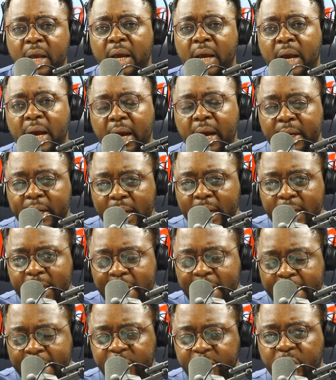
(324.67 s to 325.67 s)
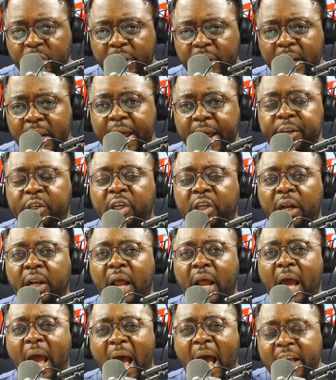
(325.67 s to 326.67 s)
uh, the, the, Nigerian
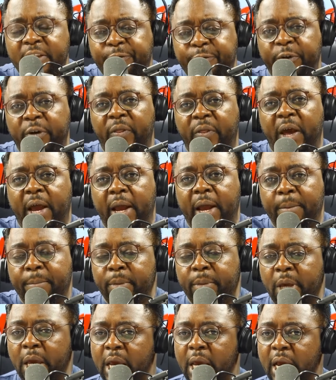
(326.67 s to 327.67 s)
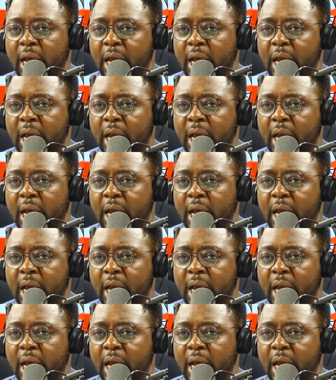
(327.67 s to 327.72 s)
nation has for them.